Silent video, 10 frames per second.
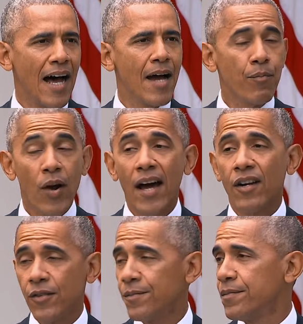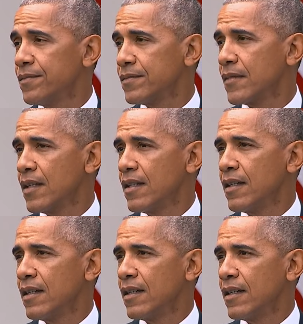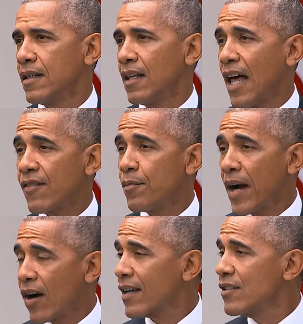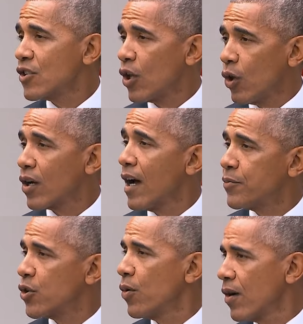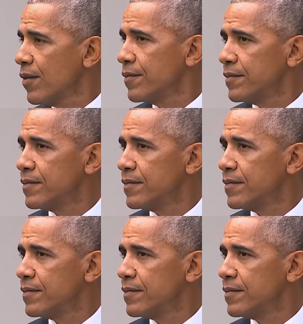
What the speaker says: I'm proud of her. A lot of Americans look up to her.